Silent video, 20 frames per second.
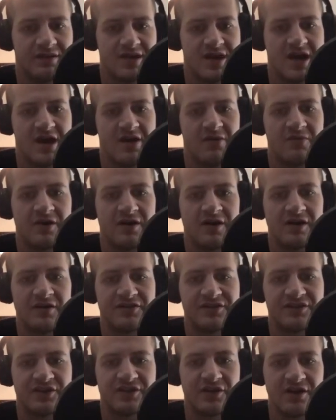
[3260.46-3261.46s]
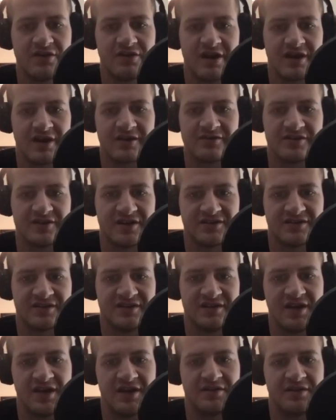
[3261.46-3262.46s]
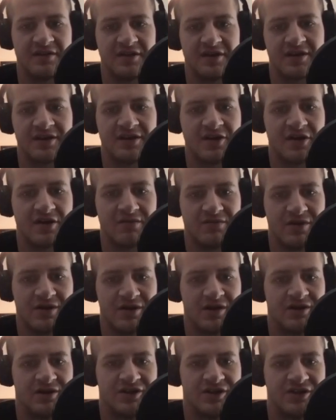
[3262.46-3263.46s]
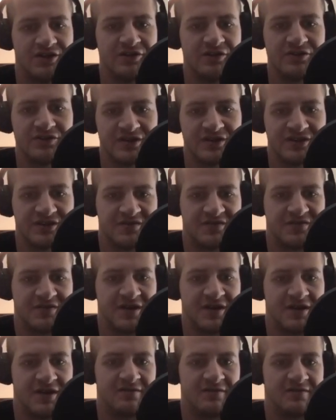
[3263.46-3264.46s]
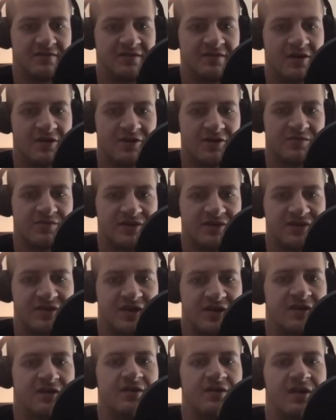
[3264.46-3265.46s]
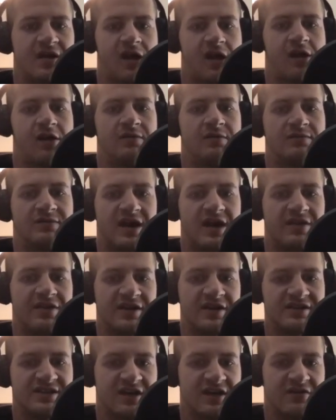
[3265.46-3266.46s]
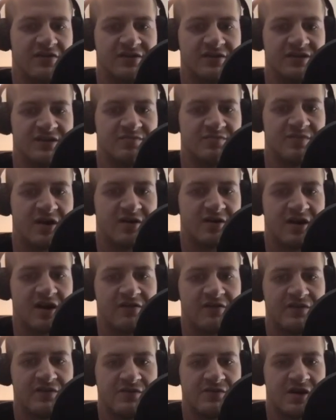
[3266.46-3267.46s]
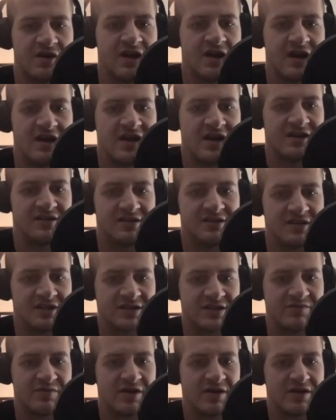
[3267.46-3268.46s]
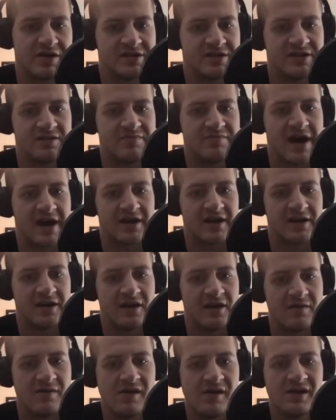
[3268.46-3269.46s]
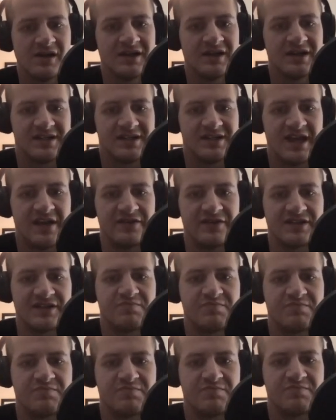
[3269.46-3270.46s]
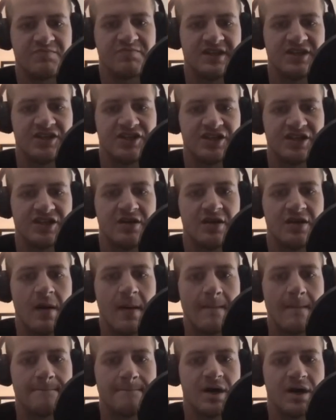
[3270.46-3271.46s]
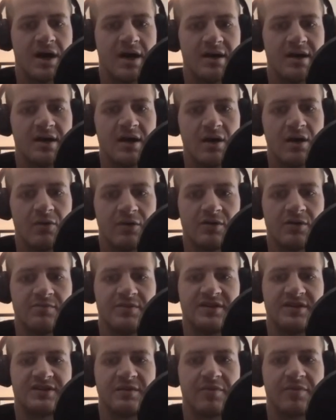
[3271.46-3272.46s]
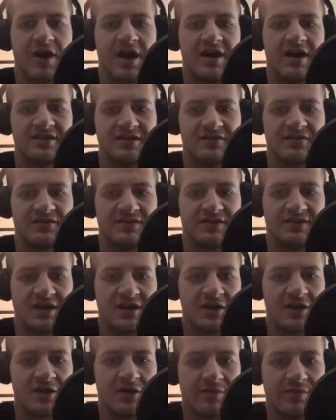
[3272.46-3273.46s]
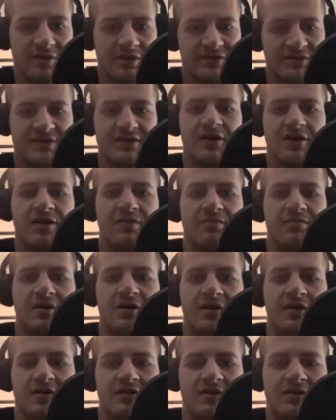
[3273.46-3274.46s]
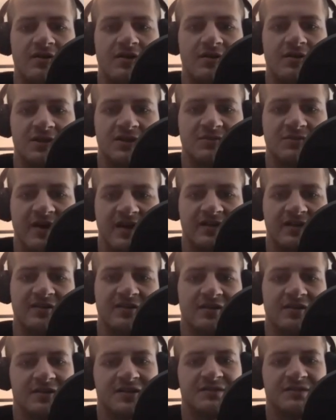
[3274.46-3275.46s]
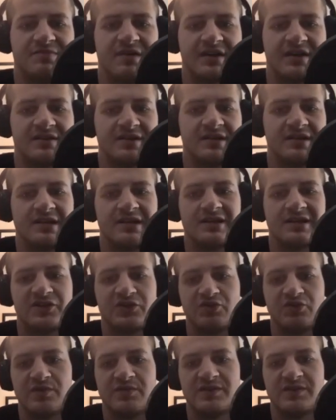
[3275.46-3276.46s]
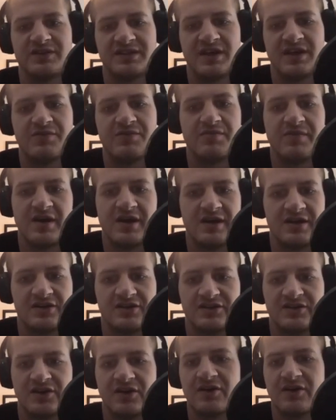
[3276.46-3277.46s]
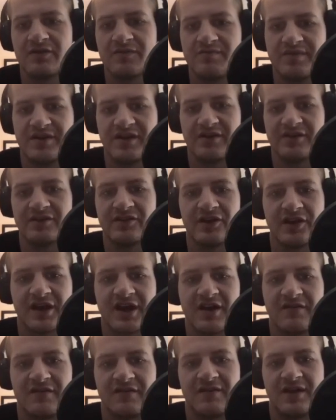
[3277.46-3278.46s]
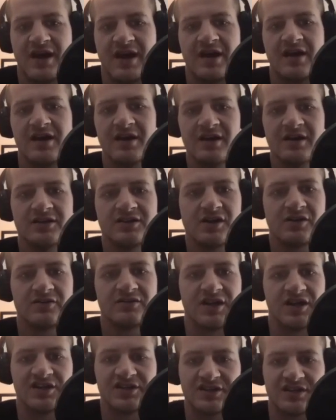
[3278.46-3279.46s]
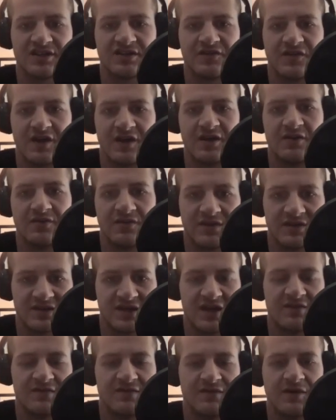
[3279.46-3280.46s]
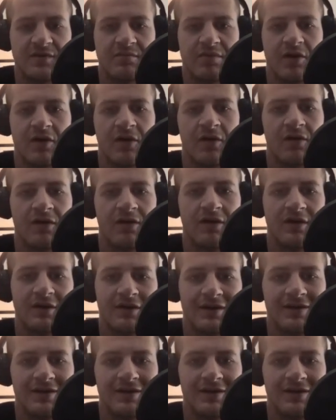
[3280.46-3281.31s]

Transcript: Yeah, well, if Stoliarenko doesn't land the lucky armbar, she loses the fight 100%. I think Davis is better everywhere and has the experience to back it up. Davis by decision, But wouldn't be surprised if Stinko pulls the armbar. Expect the unexpected. It is women's MMA, so be on the lookout for that. Don't touch this fight with a 10-foot pole.